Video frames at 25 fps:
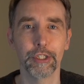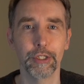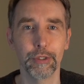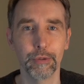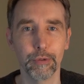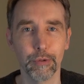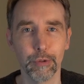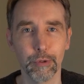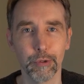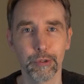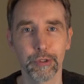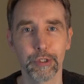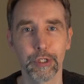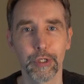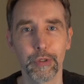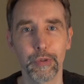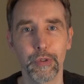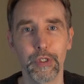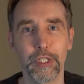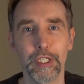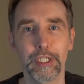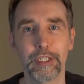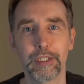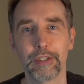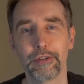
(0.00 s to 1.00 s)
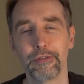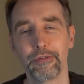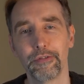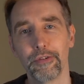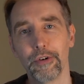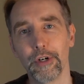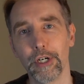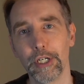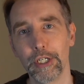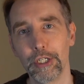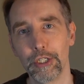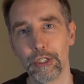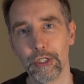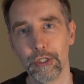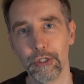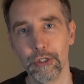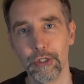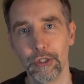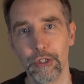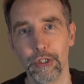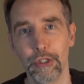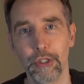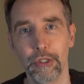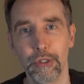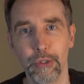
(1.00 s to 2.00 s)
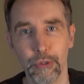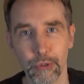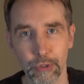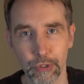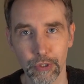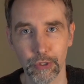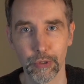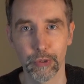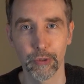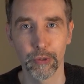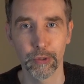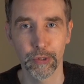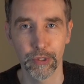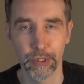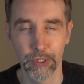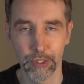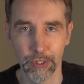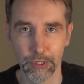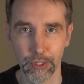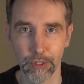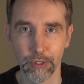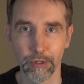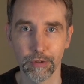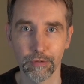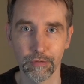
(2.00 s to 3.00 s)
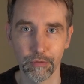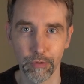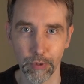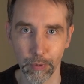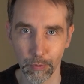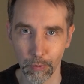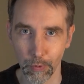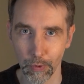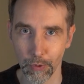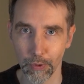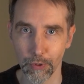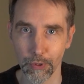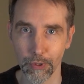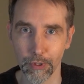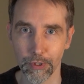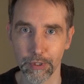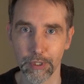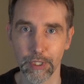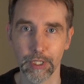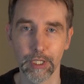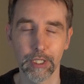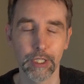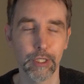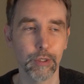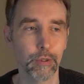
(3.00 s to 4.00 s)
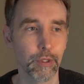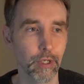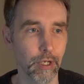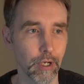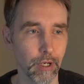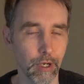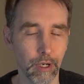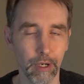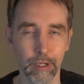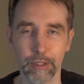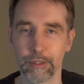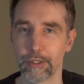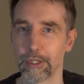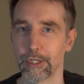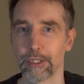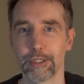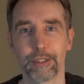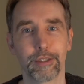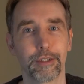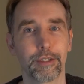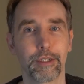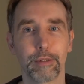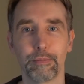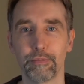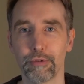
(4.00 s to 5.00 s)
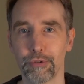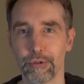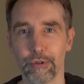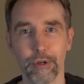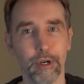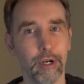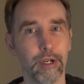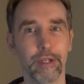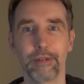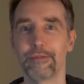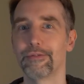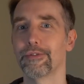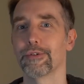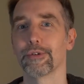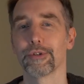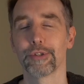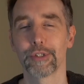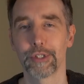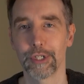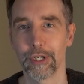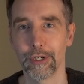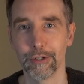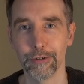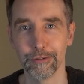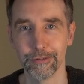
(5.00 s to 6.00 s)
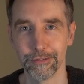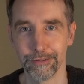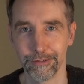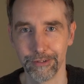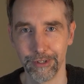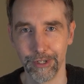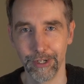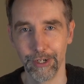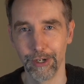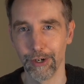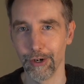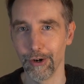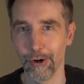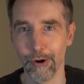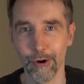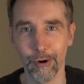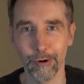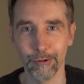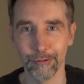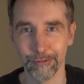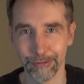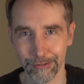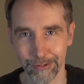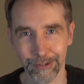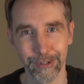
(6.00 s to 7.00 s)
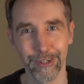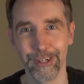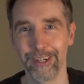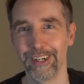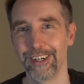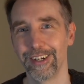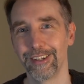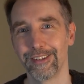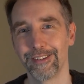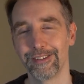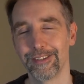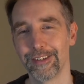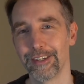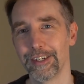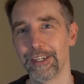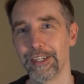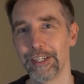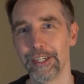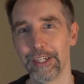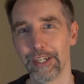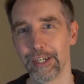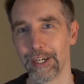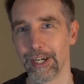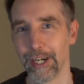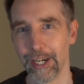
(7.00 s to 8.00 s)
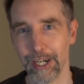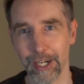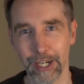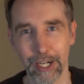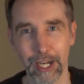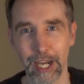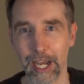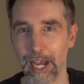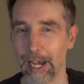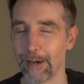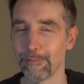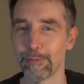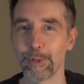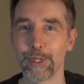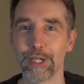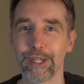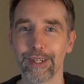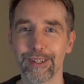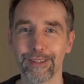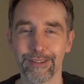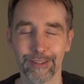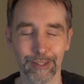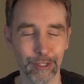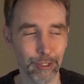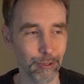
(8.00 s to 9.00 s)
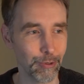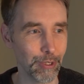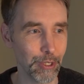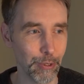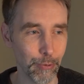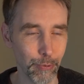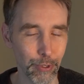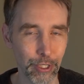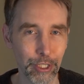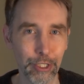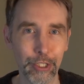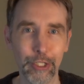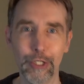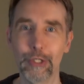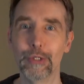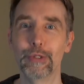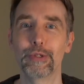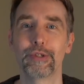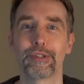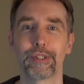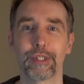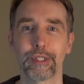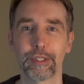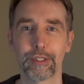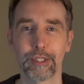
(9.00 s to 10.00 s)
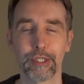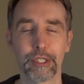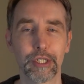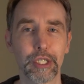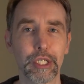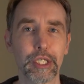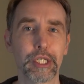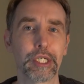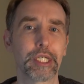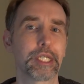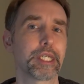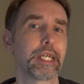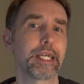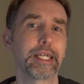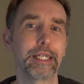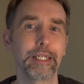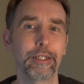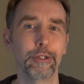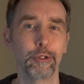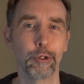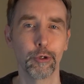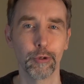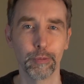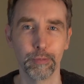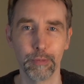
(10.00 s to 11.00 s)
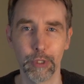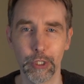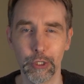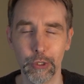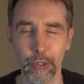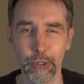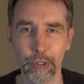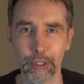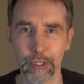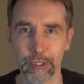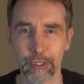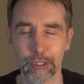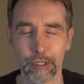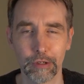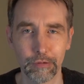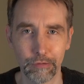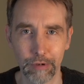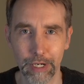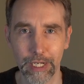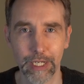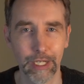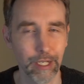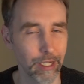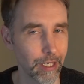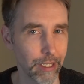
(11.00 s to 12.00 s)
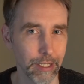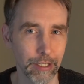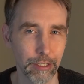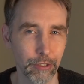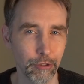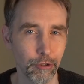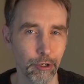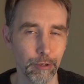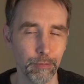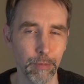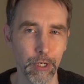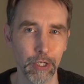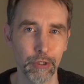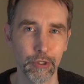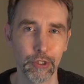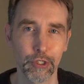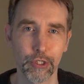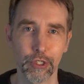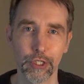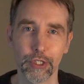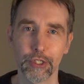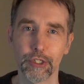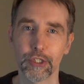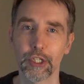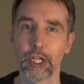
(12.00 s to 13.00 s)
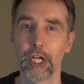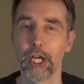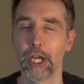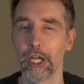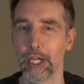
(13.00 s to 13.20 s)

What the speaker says: you also need to find new sources of reward. You can't just deprive yourself of the habit that you were using to sustain your mood and to regulate your emotions.